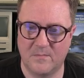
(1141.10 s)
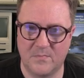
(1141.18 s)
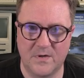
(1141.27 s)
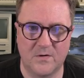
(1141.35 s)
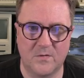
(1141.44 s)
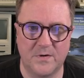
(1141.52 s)

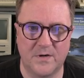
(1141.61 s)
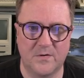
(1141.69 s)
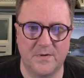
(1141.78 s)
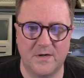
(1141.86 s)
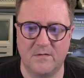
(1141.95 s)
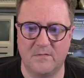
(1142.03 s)
bingo, bingo,
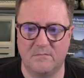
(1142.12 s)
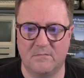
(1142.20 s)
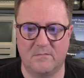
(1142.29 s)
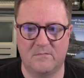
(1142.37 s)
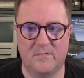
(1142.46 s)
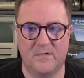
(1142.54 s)
bingo,
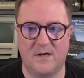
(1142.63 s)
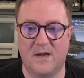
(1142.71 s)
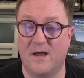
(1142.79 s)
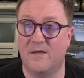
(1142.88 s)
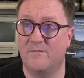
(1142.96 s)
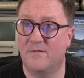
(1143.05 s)
we
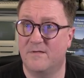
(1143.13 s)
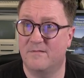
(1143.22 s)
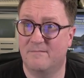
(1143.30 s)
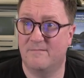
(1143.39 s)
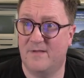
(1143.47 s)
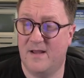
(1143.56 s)
have
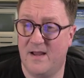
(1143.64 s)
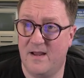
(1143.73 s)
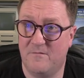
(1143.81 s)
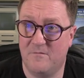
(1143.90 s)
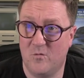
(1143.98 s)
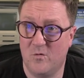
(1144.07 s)
a
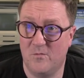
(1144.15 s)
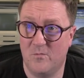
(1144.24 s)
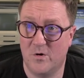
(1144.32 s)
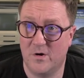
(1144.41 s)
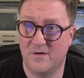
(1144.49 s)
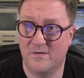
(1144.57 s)
fully
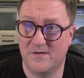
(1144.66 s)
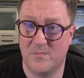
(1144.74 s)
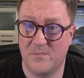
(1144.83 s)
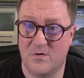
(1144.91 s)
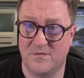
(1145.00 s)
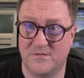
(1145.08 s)
working
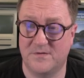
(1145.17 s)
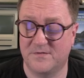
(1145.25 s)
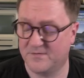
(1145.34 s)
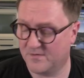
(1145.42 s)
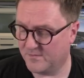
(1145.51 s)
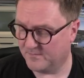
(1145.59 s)
sandbox.
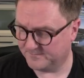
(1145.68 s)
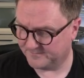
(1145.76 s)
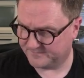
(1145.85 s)
So